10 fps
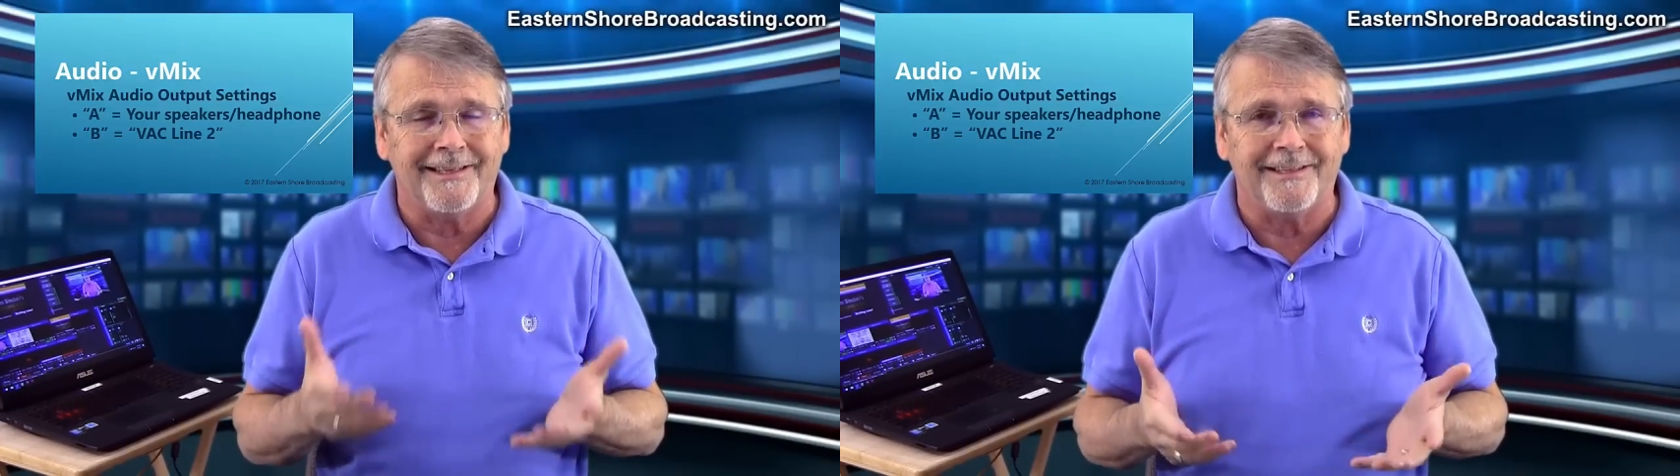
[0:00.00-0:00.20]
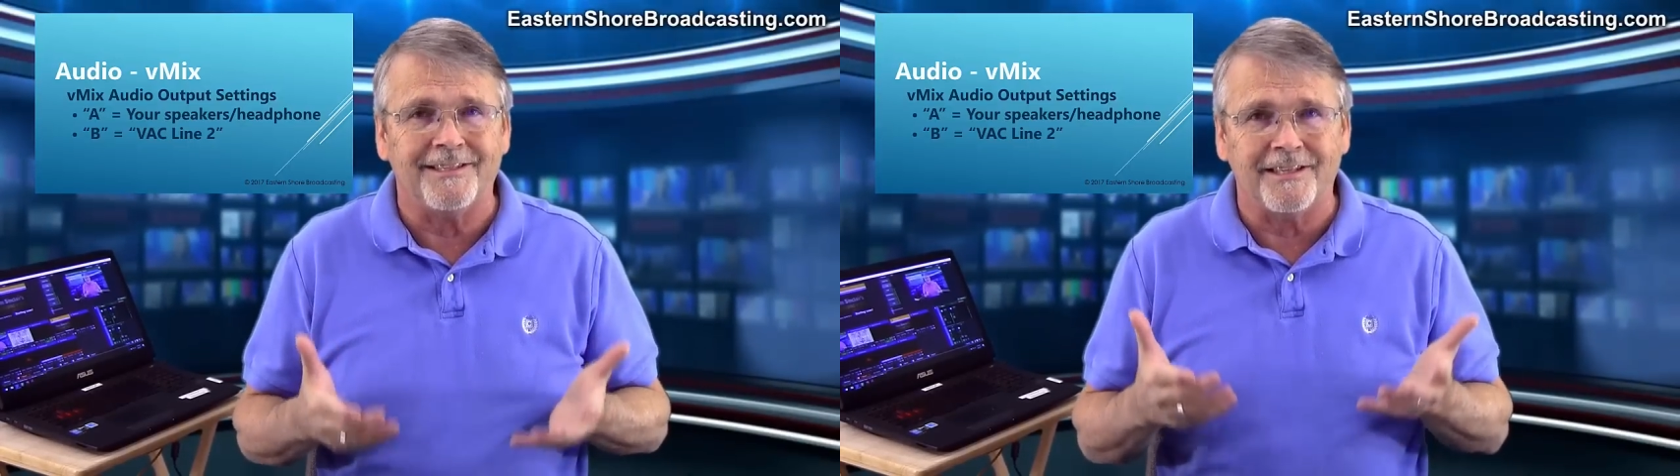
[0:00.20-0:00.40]

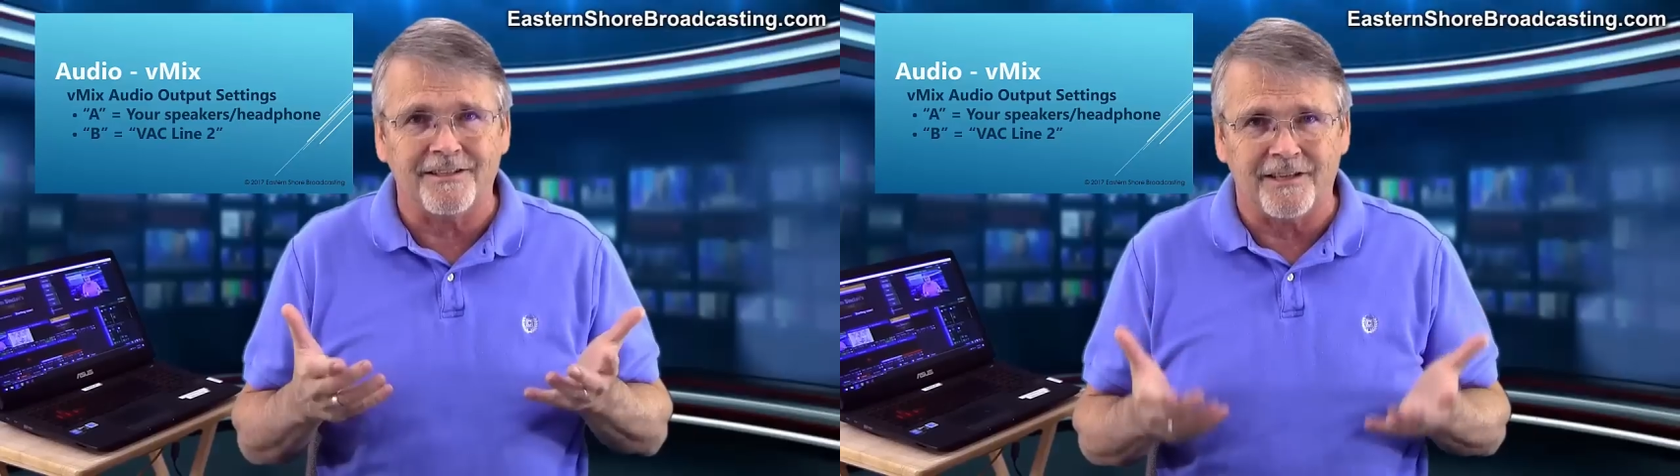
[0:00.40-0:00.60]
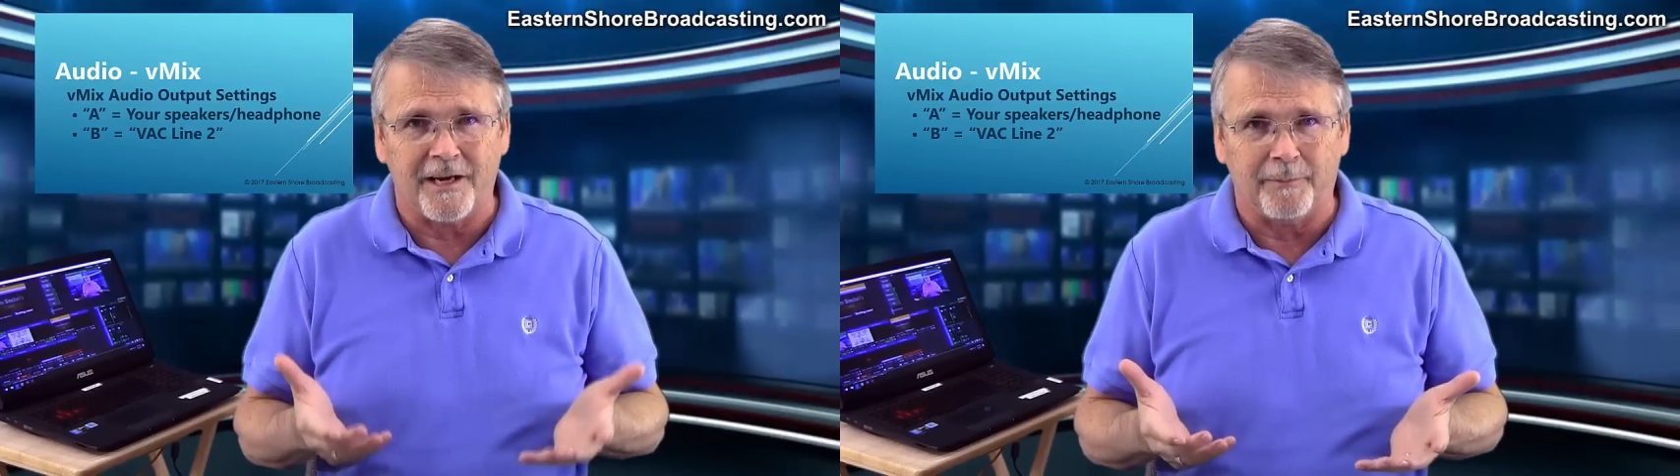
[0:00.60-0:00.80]
in this
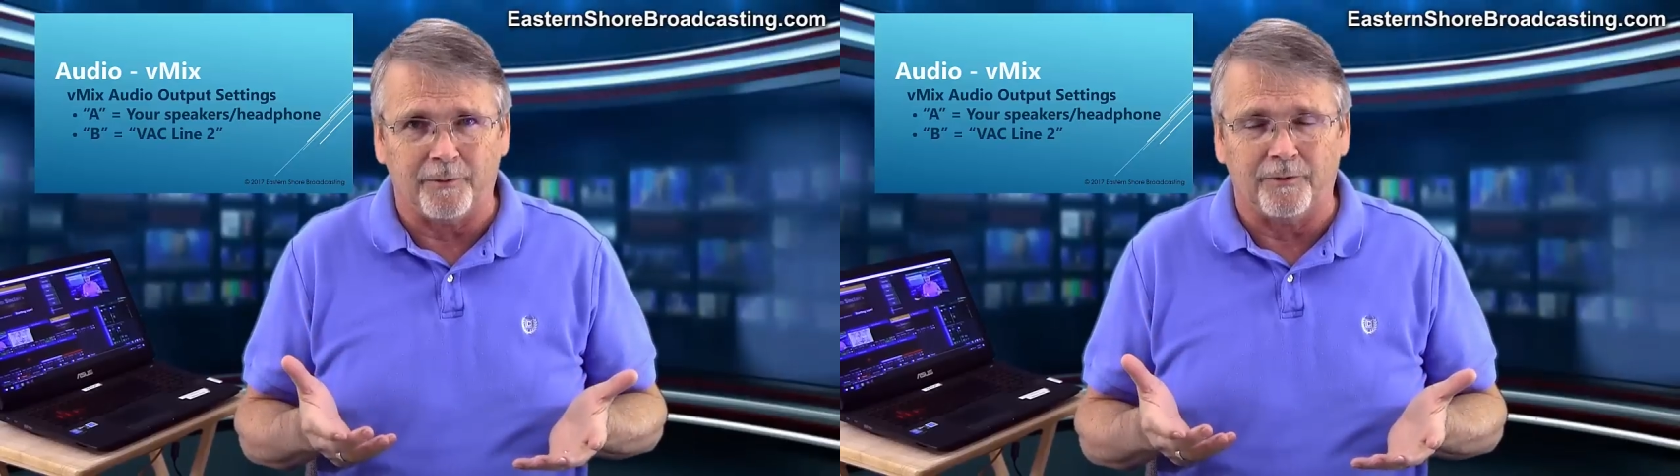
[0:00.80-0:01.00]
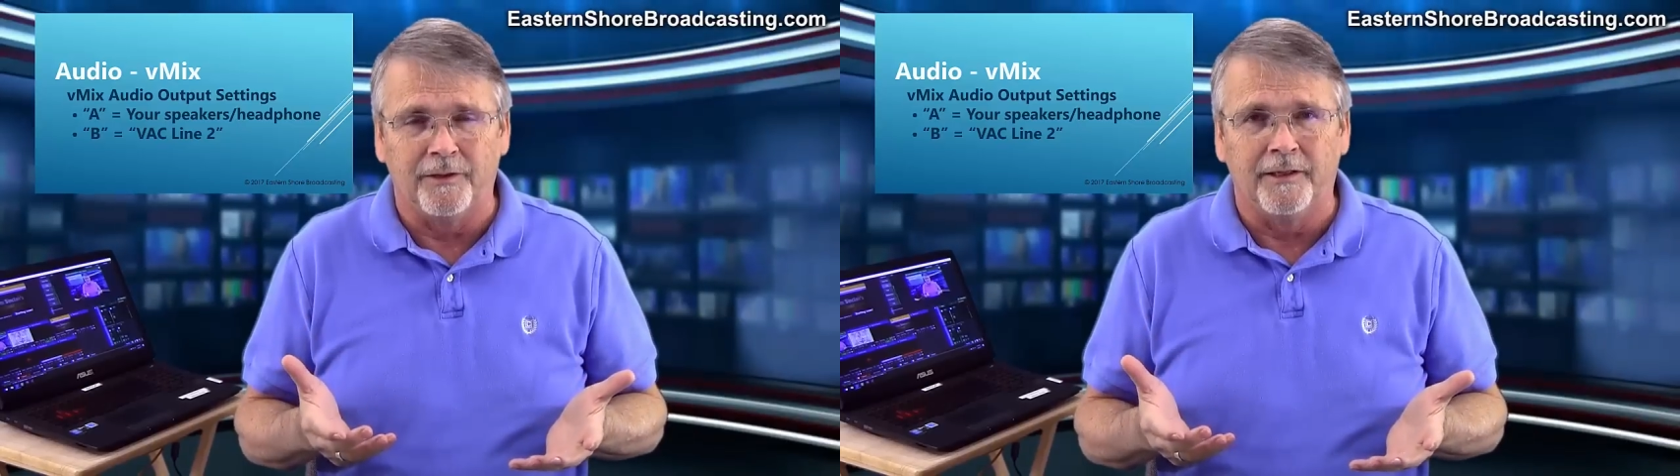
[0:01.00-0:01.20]

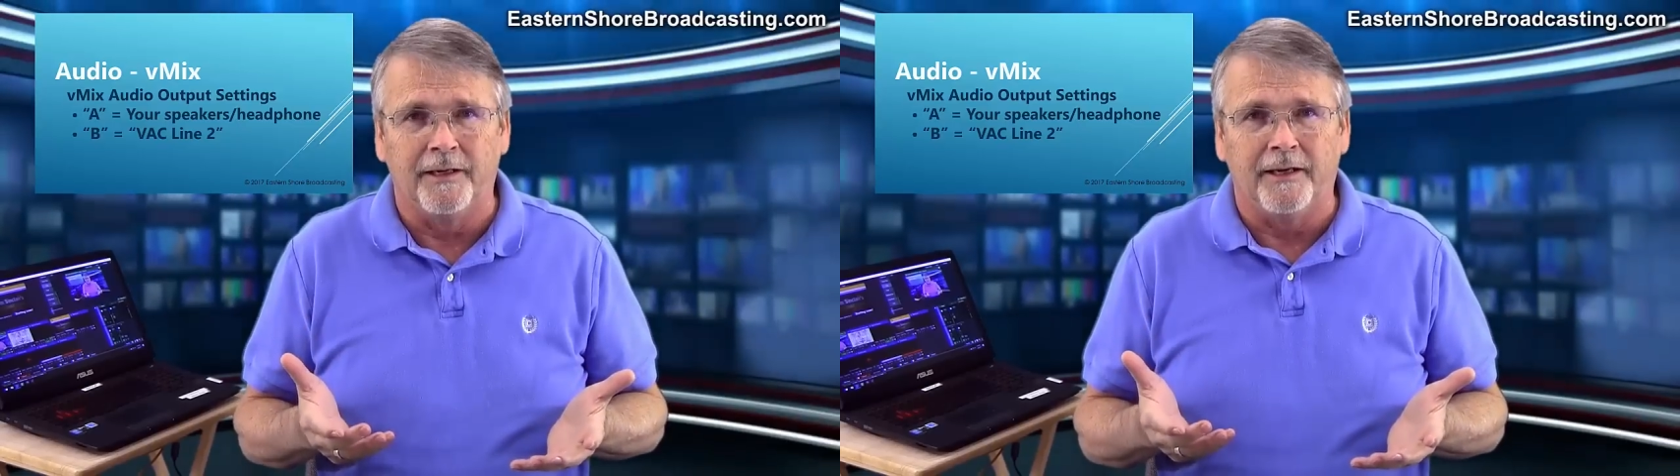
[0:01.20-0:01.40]
example.